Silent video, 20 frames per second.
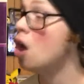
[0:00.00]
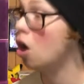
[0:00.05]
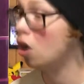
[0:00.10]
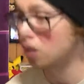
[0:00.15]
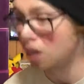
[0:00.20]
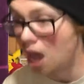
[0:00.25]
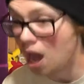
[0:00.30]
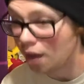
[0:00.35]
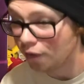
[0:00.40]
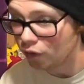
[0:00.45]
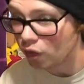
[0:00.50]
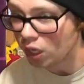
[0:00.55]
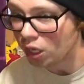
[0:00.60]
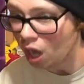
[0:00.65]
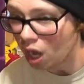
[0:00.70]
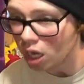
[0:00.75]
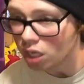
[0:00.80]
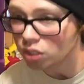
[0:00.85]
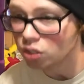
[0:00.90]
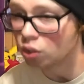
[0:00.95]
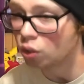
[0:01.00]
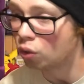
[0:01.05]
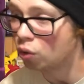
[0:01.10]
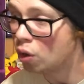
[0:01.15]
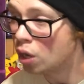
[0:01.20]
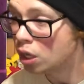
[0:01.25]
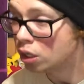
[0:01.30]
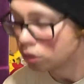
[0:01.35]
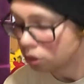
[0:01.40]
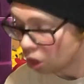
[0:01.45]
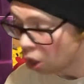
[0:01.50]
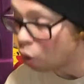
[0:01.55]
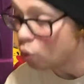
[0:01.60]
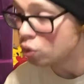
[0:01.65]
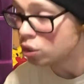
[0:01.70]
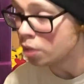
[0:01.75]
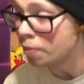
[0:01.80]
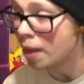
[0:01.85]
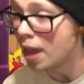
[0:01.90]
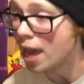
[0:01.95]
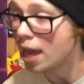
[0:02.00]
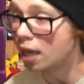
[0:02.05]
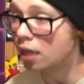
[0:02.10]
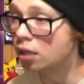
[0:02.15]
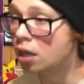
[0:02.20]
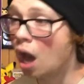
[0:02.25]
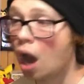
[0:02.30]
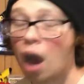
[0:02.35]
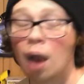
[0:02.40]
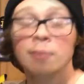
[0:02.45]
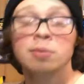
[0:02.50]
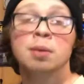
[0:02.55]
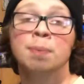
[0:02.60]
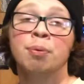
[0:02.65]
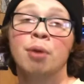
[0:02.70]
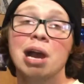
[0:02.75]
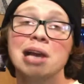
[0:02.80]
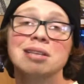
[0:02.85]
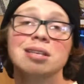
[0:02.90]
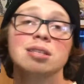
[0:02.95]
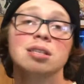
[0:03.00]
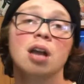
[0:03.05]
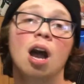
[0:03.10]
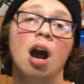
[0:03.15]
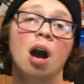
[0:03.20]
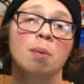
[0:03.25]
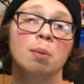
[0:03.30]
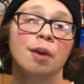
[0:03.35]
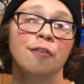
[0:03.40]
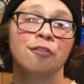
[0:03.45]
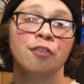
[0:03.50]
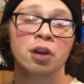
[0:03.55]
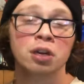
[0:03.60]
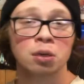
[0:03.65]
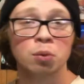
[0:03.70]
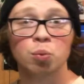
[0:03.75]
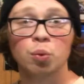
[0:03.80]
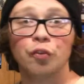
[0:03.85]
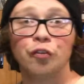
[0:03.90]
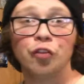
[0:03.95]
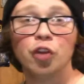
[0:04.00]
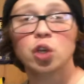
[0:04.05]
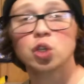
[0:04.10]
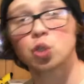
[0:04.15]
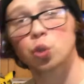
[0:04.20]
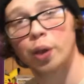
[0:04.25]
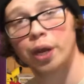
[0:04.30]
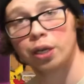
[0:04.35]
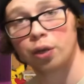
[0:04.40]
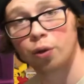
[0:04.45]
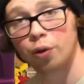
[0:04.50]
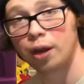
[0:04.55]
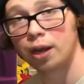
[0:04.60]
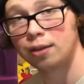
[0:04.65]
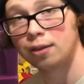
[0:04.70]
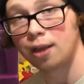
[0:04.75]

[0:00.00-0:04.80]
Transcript: on every console known to man. I'm surprised it's not on my fucking refrigerator right